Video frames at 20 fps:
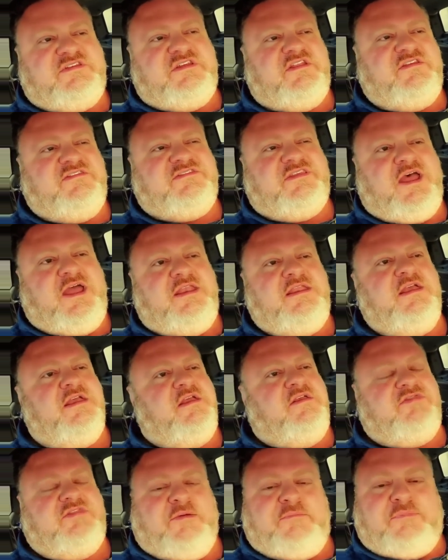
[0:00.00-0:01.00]
genocide,
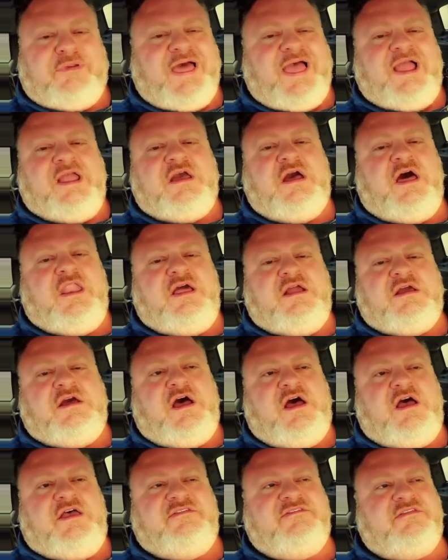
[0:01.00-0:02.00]
the black
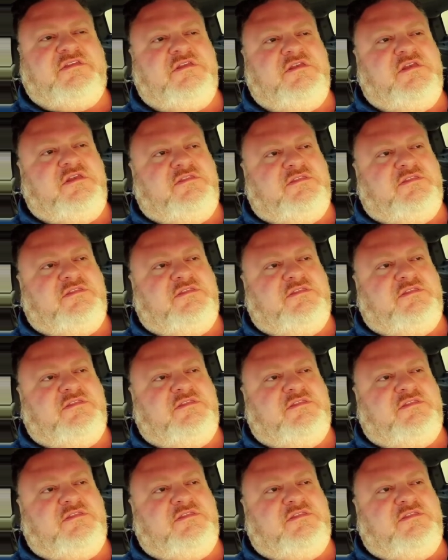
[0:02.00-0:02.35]
Holocaust,